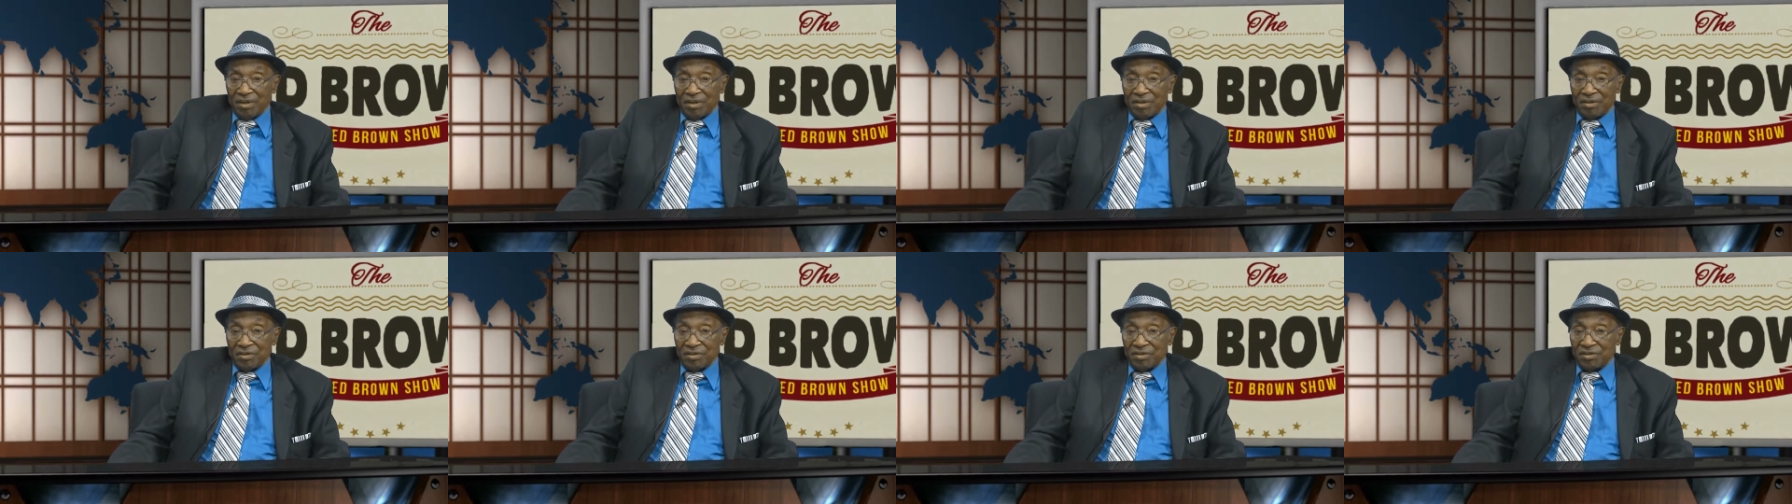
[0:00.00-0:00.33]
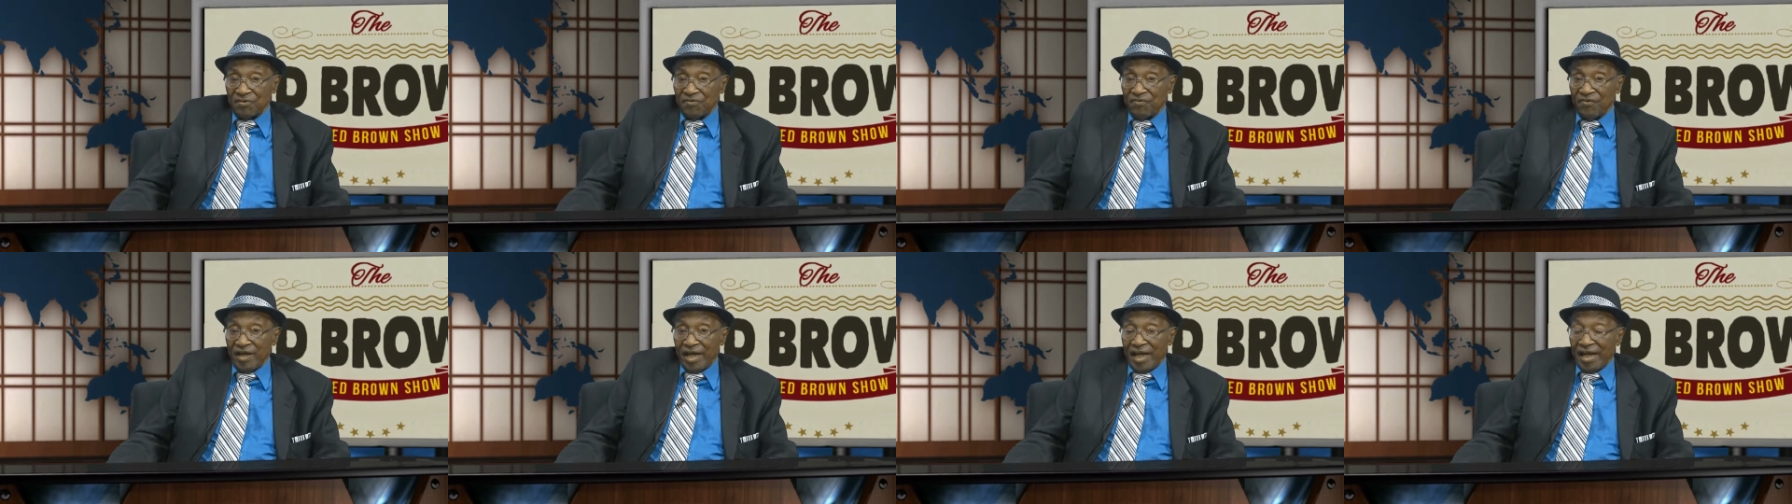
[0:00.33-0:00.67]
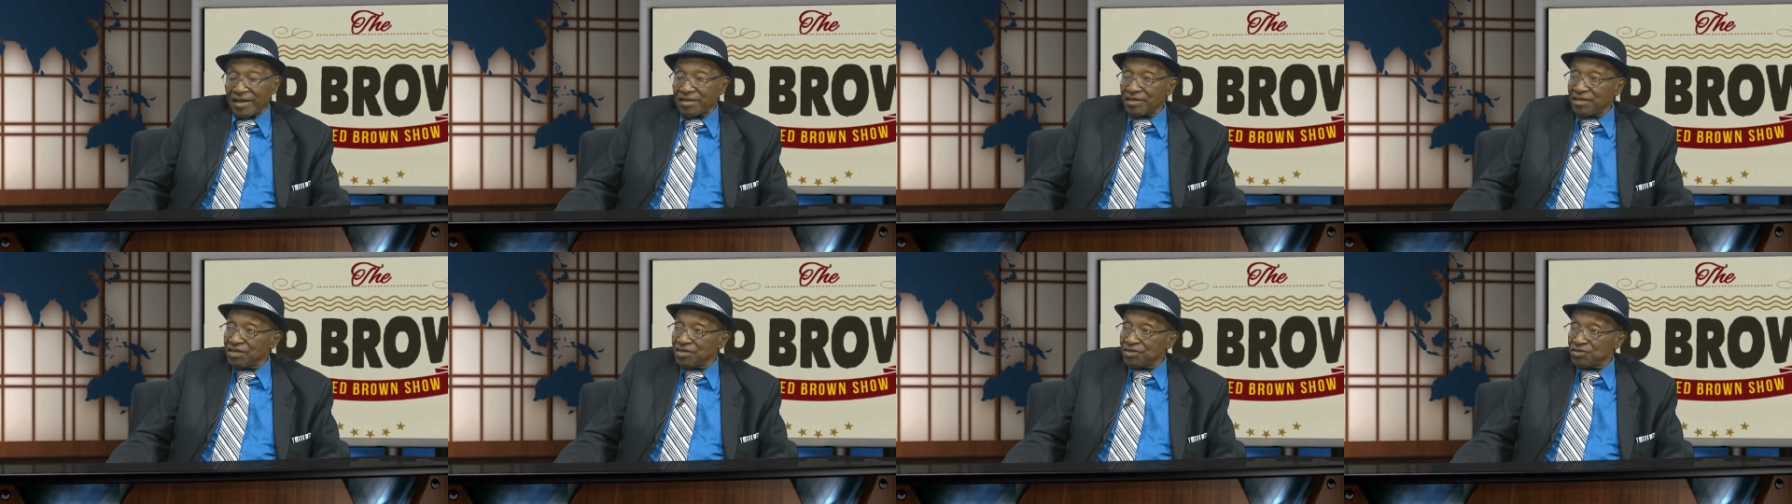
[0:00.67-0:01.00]
Because of the
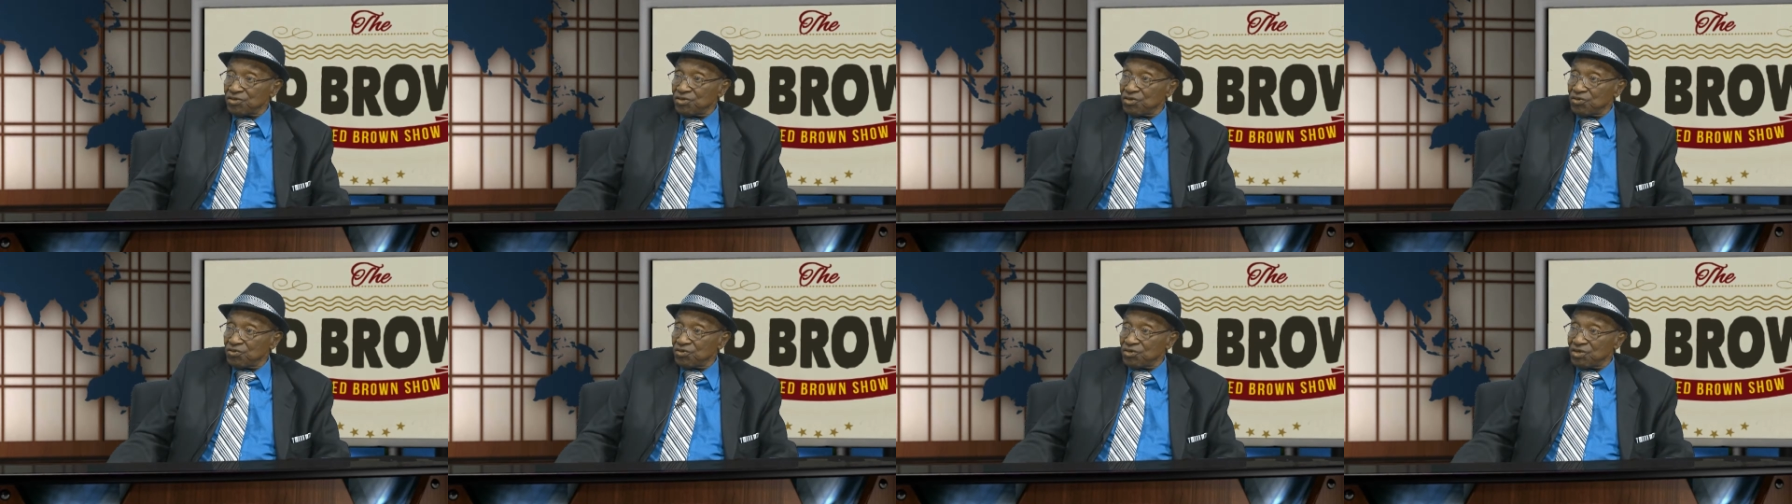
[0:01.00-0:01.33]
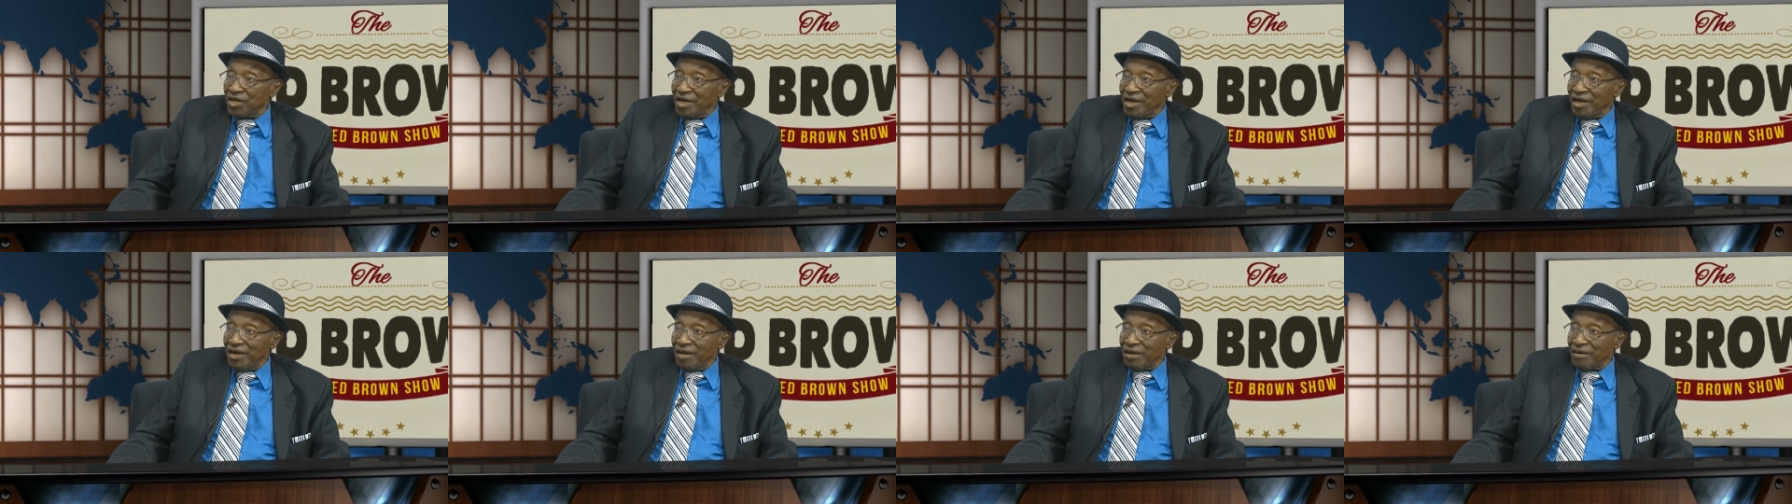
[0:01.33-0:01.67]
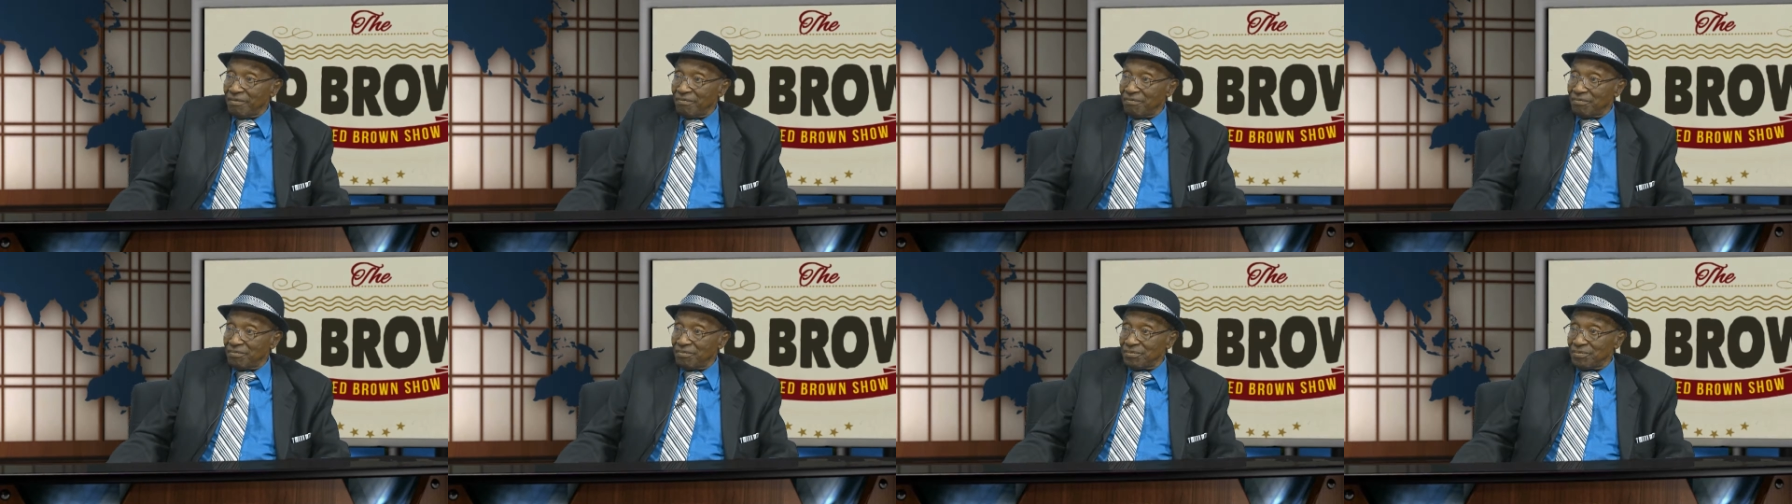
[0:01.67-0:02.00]
fact there's no job